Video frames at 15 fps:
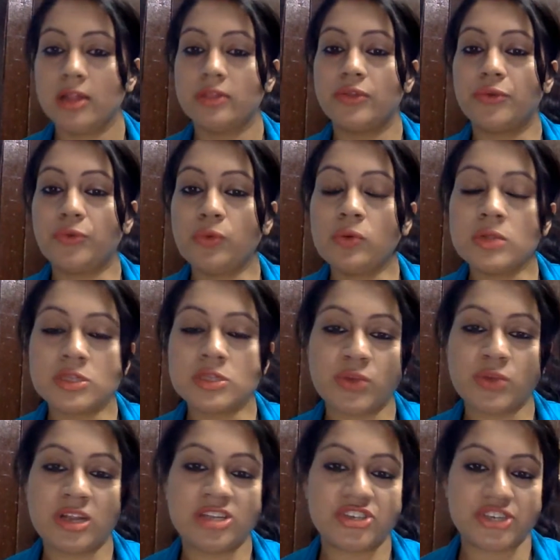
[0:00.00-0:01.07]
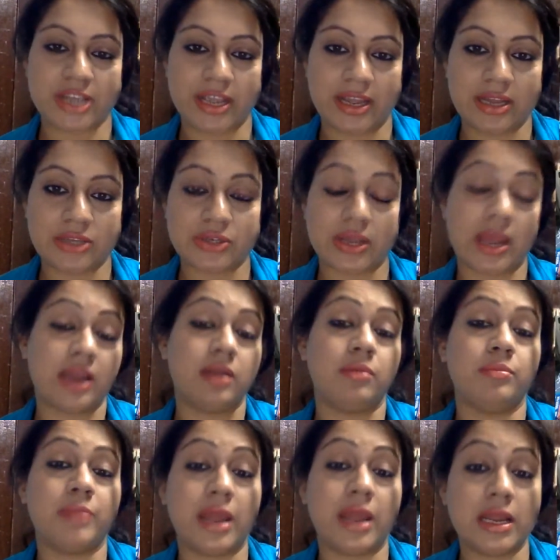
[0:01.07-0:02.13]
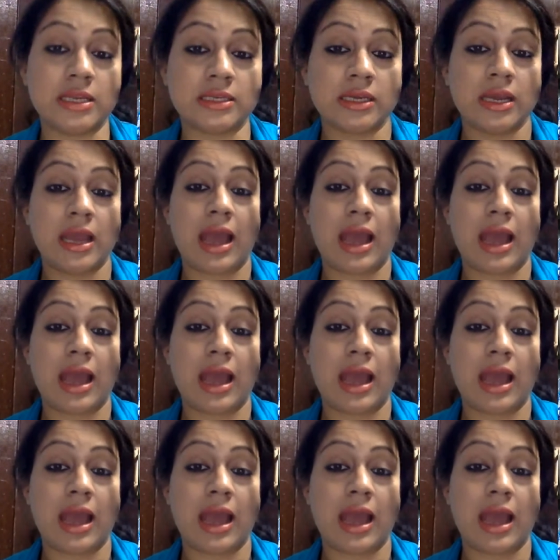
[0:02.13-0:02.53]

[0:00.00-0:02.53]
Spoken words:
The rules will change and mend